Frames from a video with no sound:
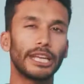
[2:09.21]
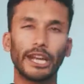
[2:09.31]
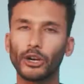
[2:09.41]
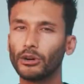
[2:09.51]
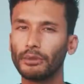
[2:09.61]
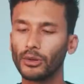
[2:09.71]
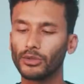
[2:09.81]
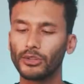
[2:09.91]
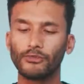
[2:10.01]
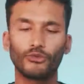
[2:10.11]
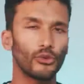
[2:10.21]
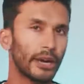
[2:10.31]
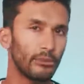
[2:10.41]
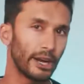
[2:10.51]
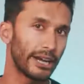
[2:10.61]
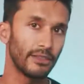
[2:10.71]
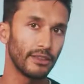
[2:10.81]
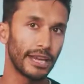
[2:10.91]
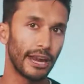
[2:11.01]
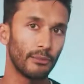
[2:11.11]
care about the frame rate in the
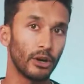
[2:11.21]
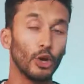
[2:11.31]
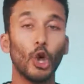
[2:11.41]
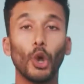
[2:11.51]
camera.